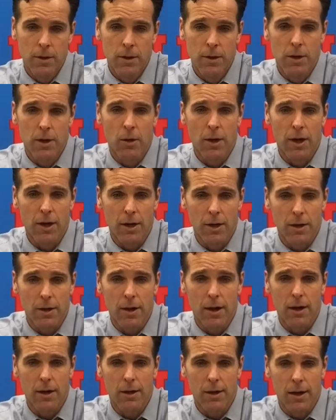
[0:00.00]
You know,
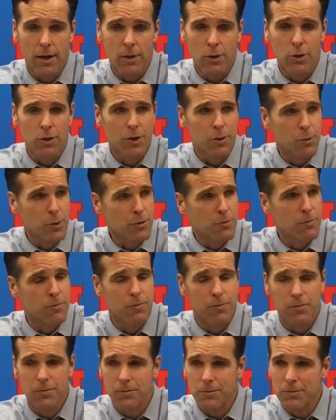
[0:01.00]
I learned that
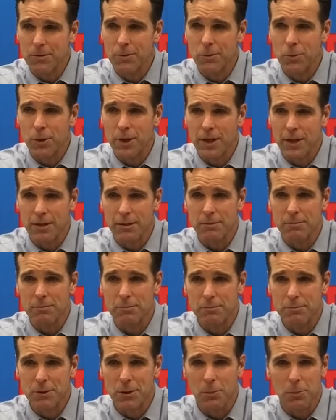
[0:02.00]
we
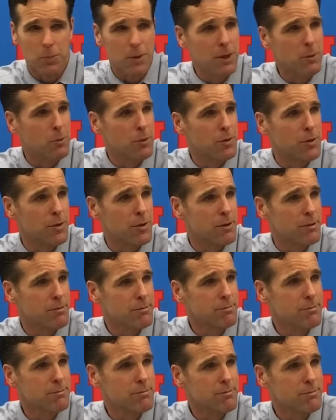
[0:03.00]
can compete with the
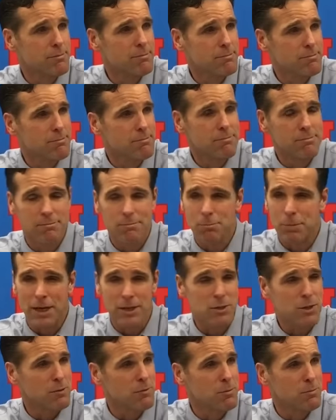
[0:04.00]

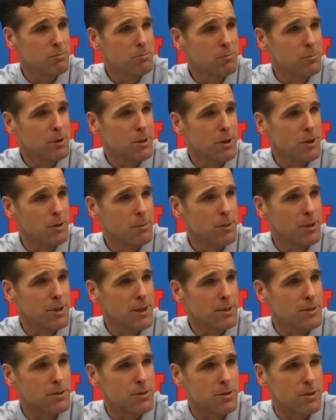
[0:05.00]
best of them. You know what I mean?
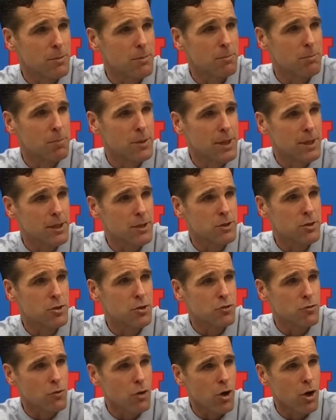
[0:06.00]
That's a big,
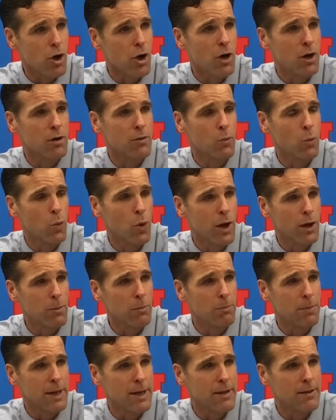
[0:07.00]
strong,
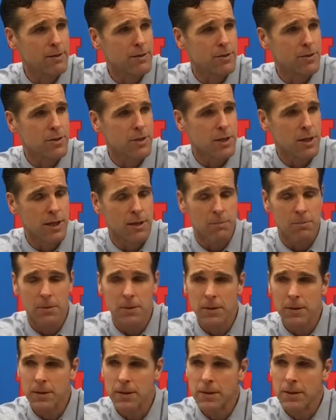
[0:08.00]
well-balanced team.